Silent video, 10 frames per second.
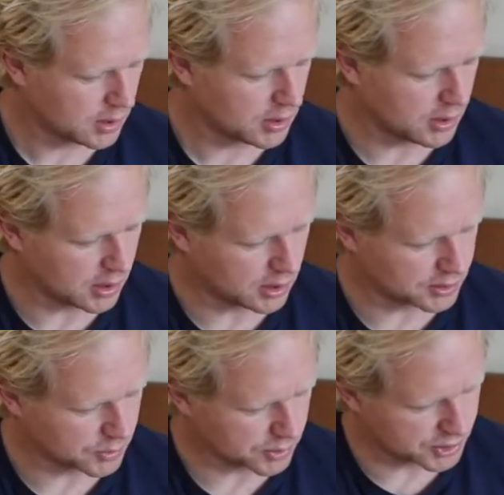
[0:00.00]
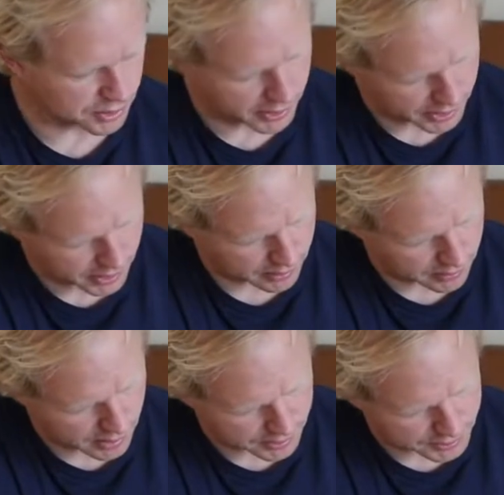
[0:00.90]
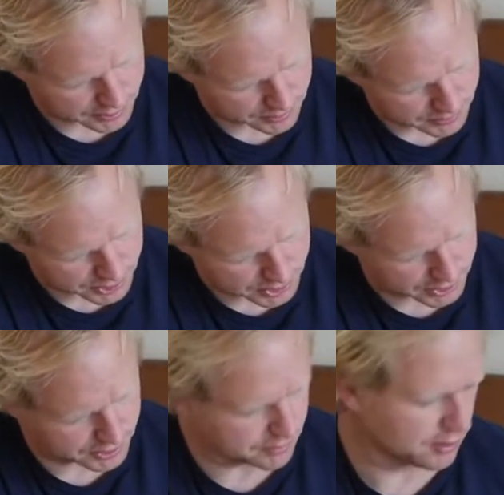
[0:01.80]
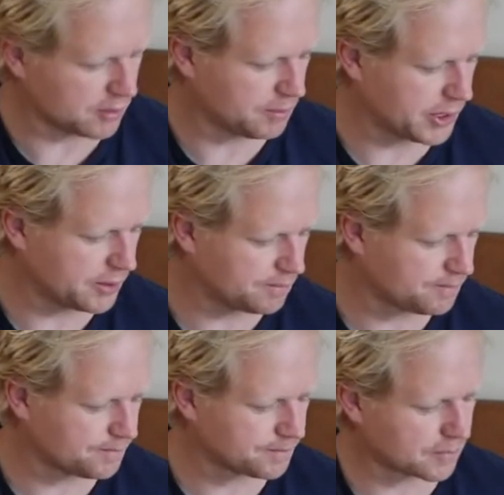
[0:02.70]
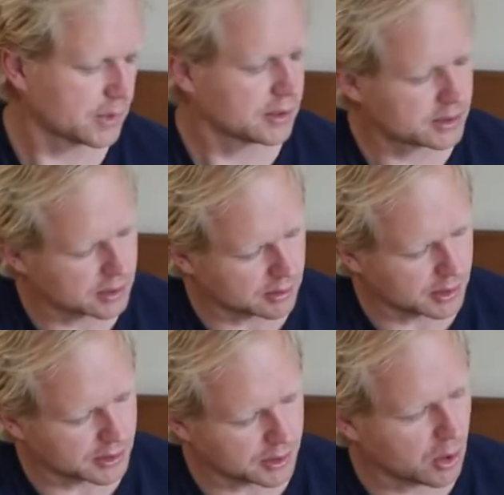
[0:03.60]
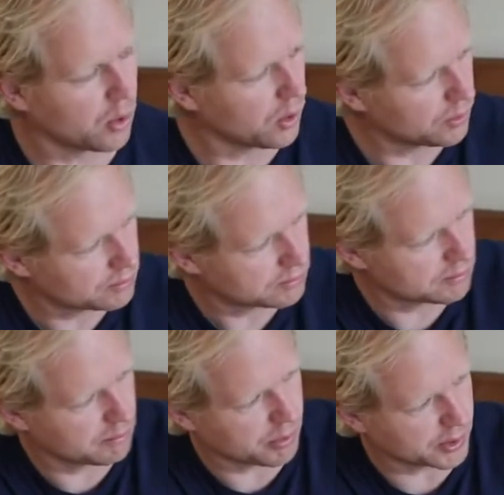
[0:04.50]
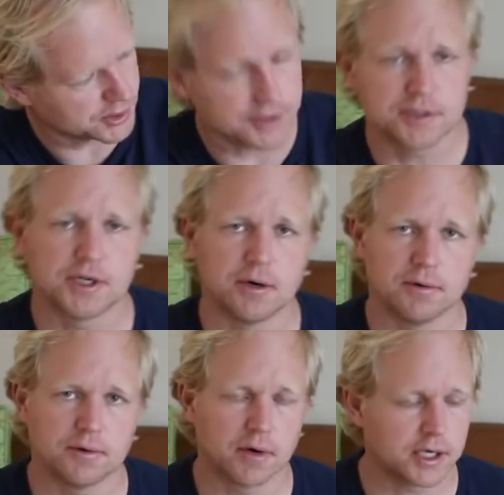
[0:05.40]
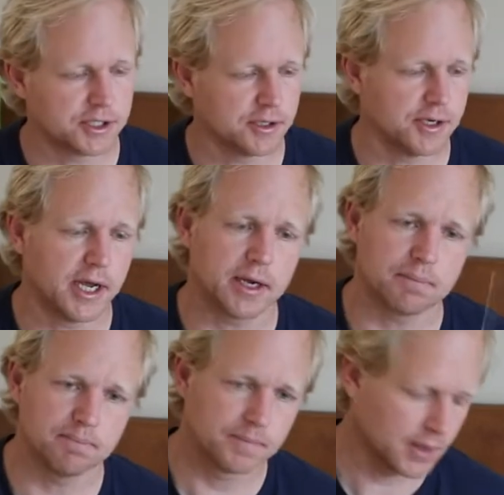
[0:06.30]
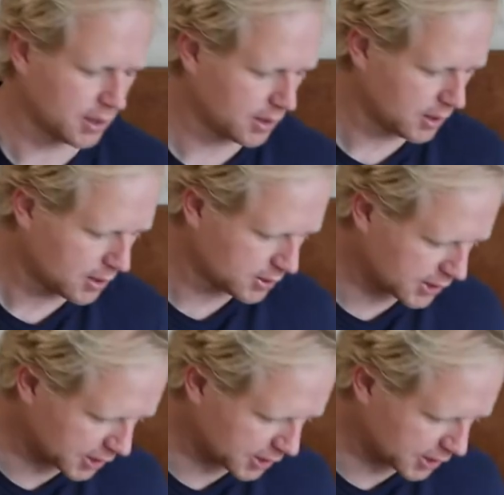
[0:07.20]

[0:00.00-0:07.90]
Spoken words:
is we'll straighten out that tuning machine a little bit so that the hole points in the general direction of the neck. Take